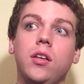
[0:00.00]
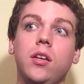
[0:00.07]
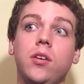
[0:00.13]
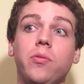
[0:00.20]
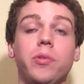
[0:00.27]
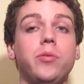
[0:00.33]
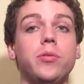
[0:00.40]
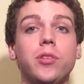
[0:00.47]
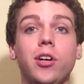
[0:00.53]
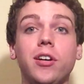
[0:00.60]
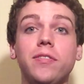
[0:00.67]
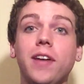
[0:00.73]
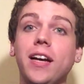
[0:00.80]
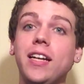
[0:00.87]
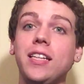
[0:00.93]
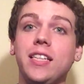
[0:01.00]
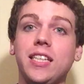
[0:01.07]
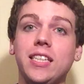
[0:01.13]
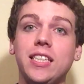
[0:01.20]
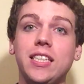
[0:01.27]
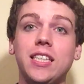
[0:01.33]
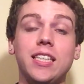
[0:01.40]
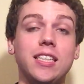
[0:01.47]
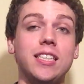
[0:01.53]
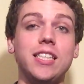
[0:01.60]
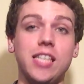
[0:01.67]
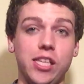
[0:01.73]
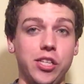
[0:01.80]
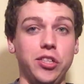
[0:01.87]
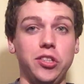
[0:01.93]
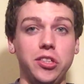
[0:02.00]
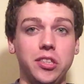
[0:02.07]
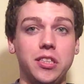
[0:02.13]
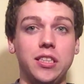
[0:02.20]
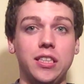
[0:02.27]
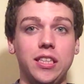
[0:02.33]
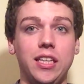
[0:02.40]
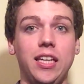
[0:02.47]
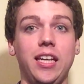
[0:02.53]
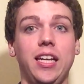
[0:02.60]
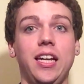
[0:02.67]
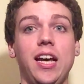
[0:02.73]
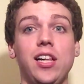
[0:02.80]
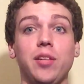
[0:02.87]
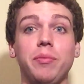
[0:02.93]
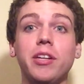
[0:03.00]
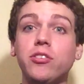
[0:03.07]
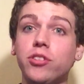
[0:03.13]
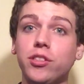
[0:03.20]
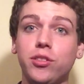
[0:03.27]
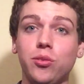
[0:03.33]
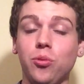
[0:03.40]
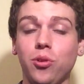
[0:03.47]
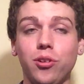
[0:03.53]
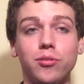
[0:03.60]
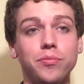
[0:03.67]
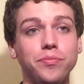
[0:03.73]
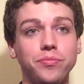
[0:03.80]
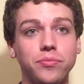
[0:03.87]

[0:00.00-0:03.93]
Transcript: which was all fine and dandy until in elementary school,